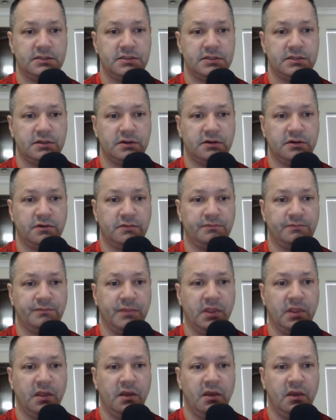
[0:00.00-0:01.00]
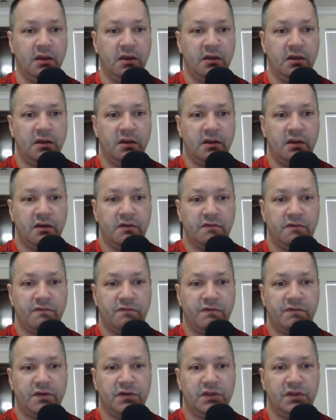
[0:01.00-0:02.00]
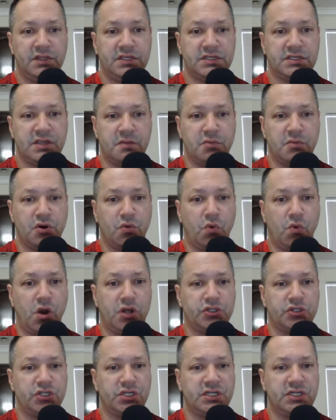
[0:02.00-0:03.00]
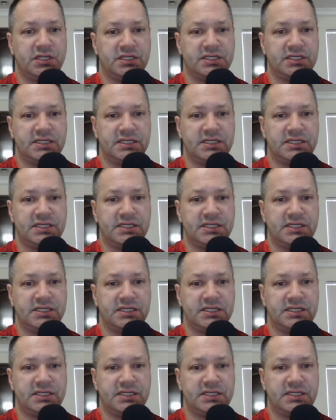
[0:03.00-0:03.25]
So, in Lee summer in Washington